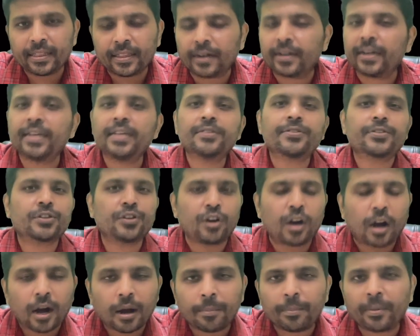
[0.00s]
that is
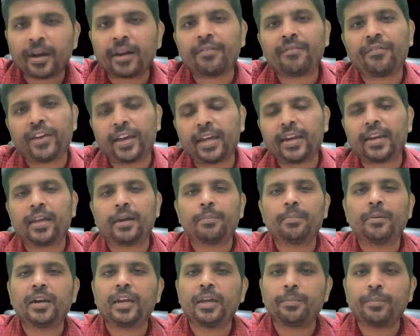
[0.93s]
common
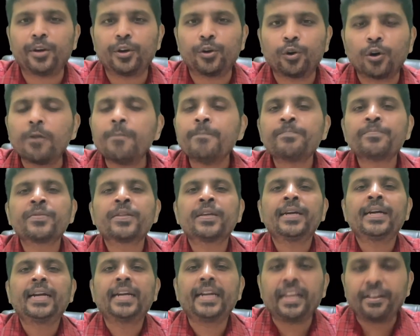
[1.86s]
variable
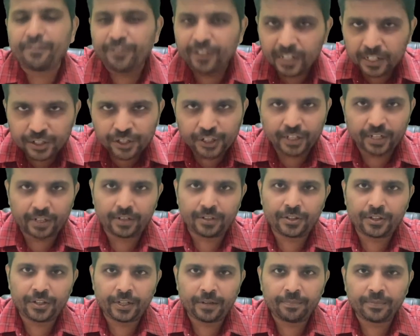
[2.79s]

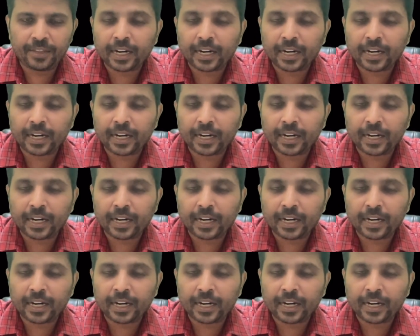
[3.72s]
immunodeficiency.